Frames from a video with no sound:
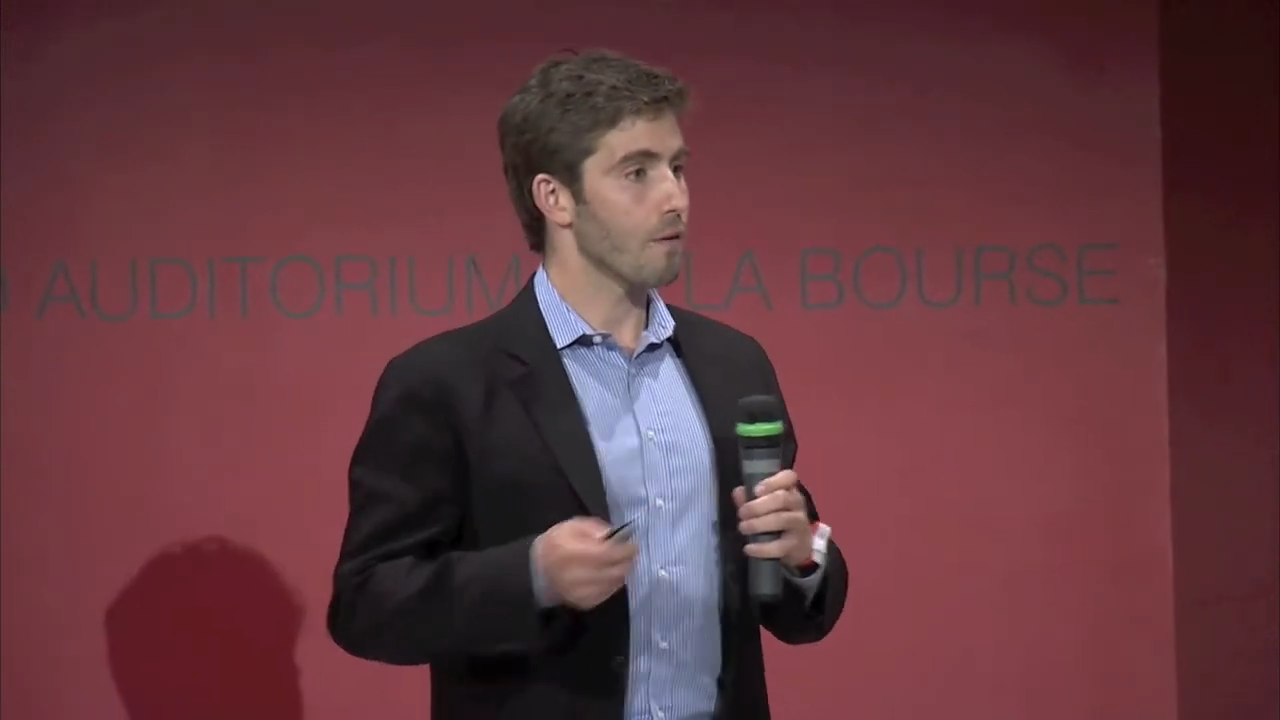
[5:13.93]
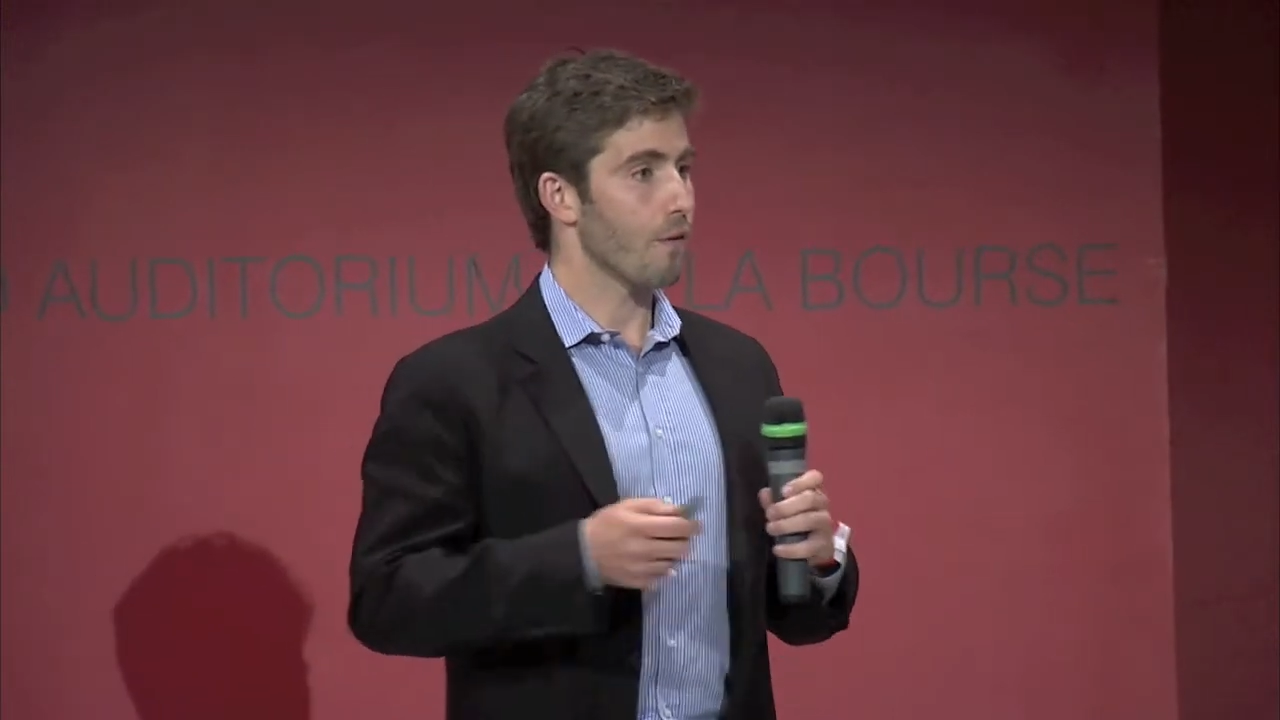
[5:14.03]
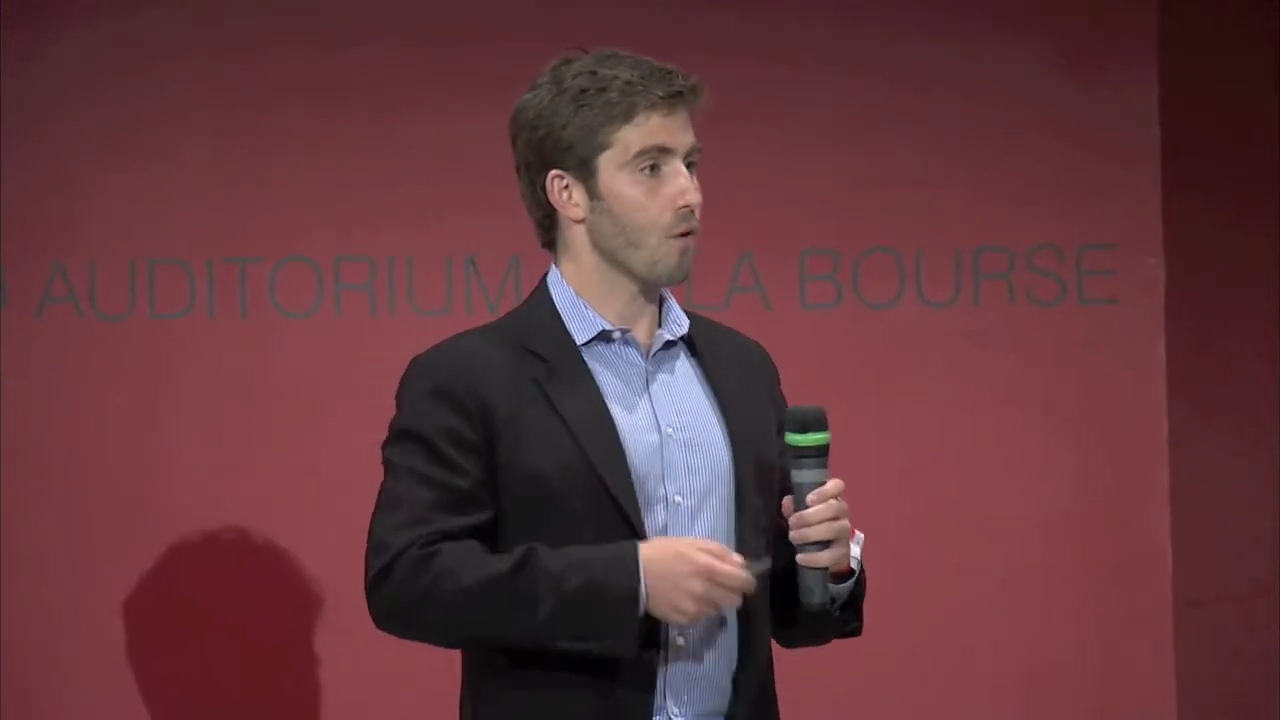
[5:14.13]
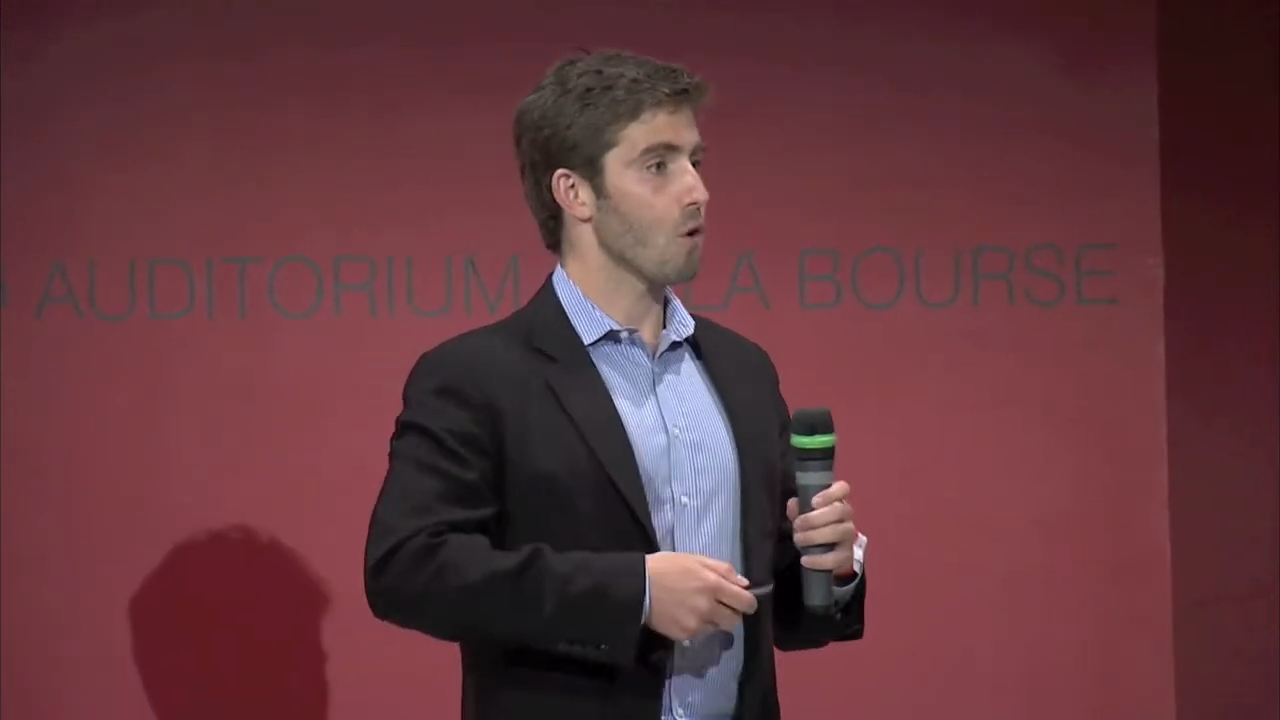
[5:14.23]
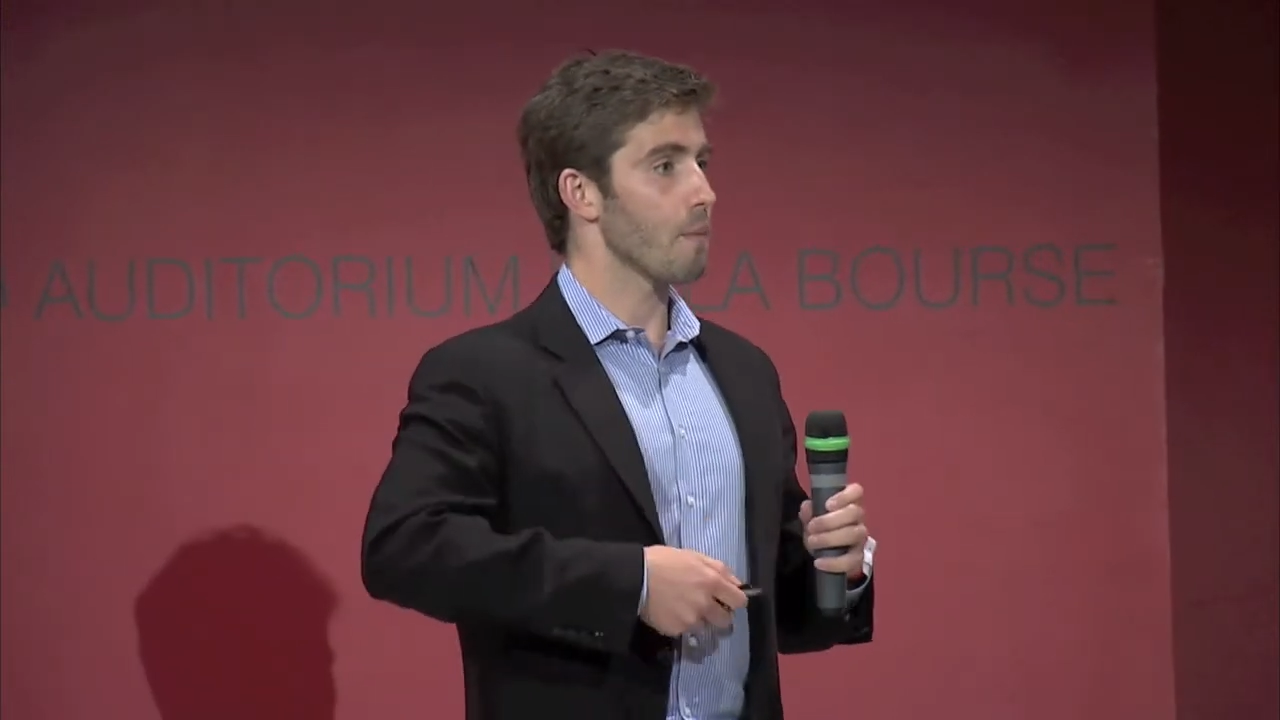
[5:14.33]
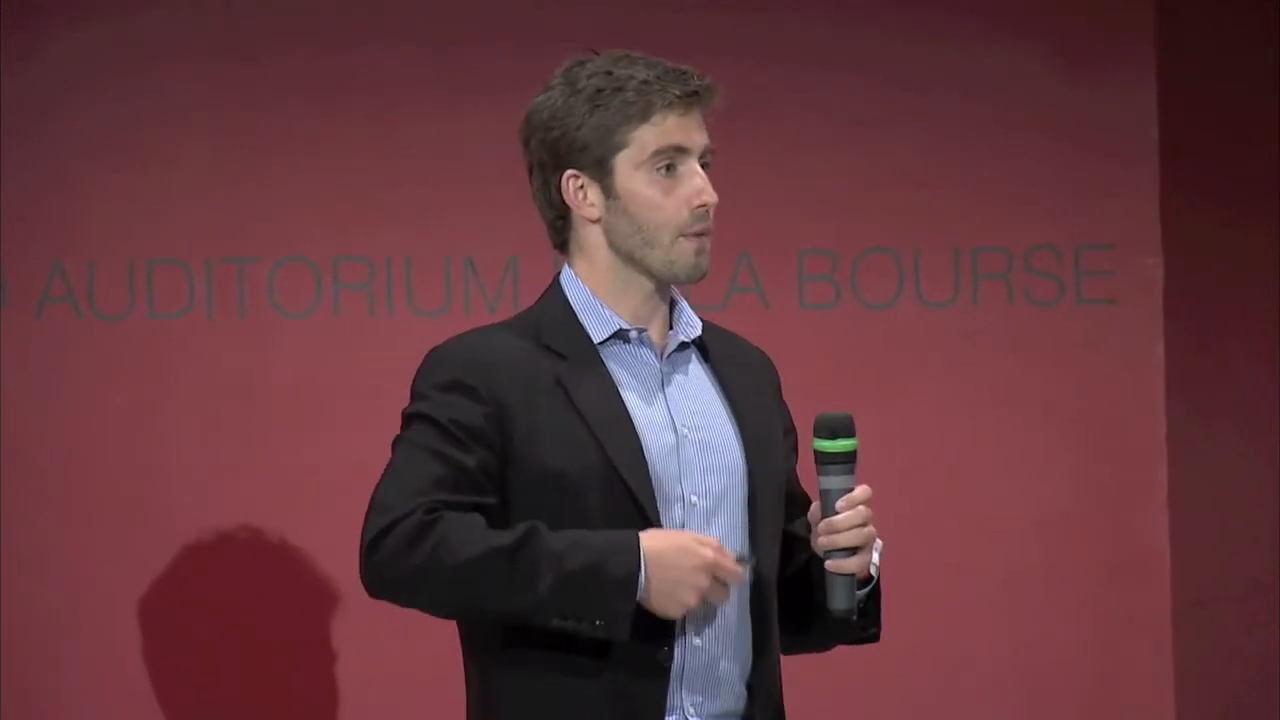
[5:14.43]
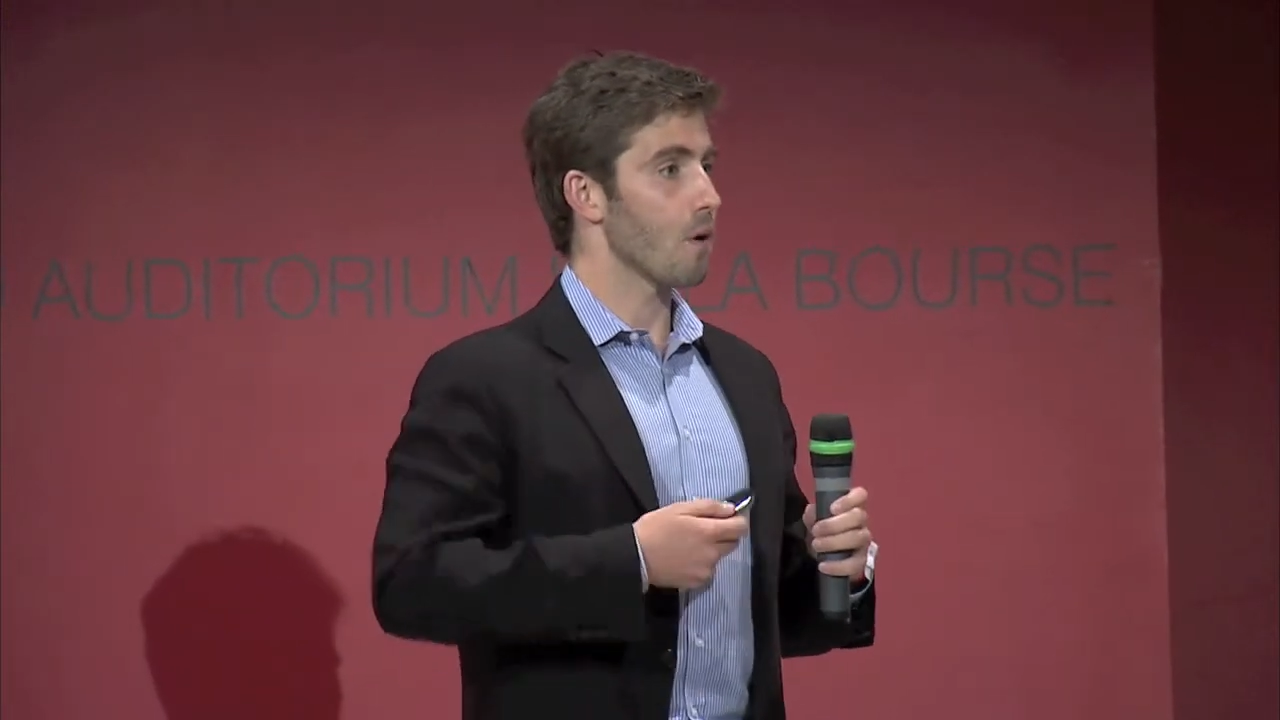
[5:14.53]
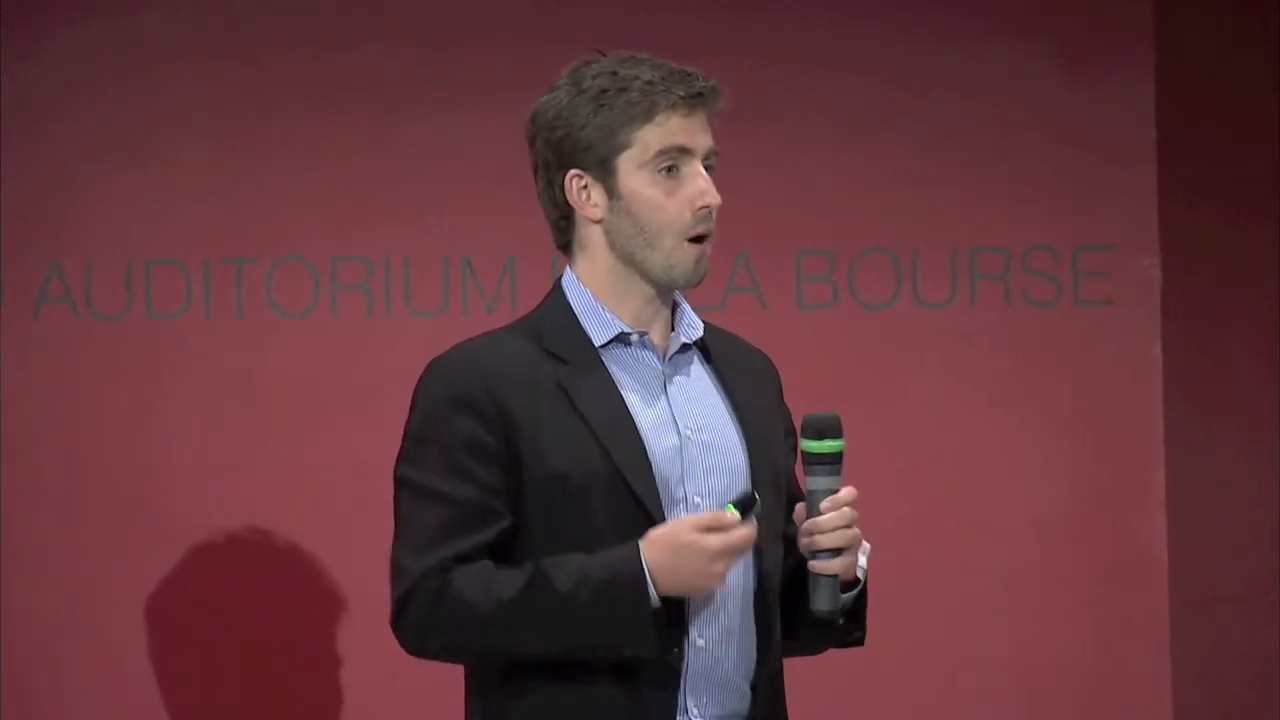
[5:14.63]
inform their